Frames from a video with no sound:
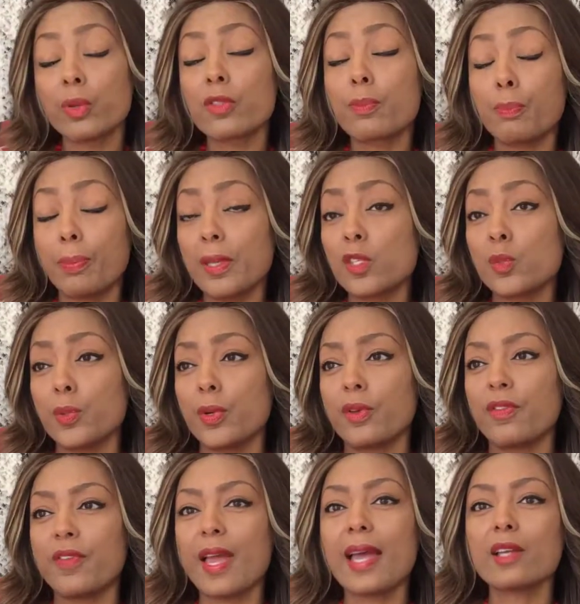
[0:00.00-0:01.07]
With
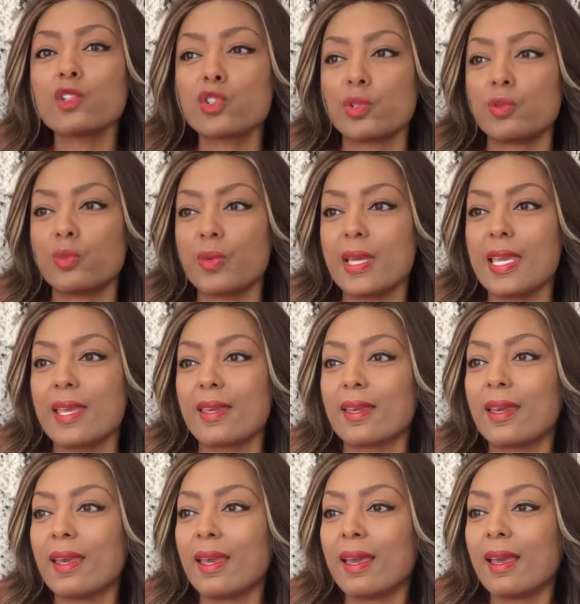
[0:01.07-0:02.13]
Pittsburgh Fashion
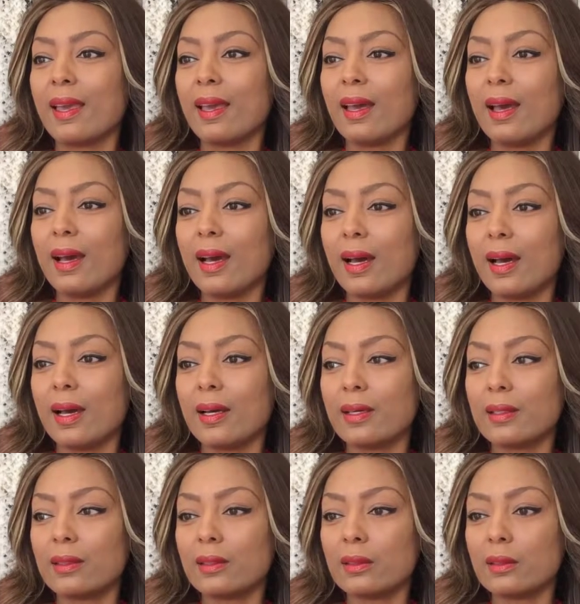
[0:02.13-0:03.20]
Week
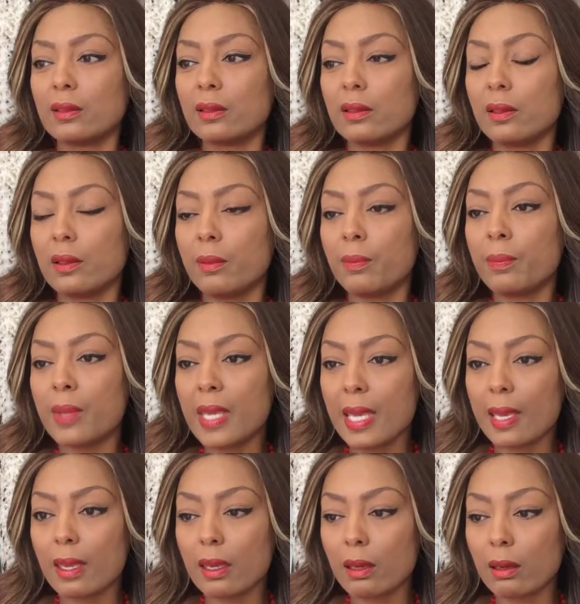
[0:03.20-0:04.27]

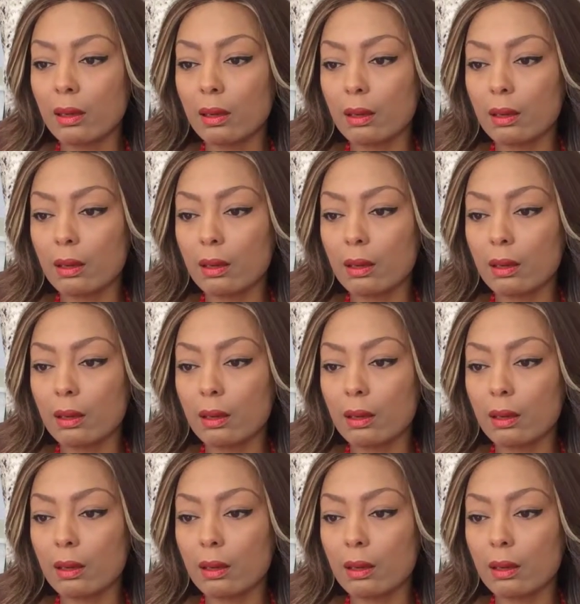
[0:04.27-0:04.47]
being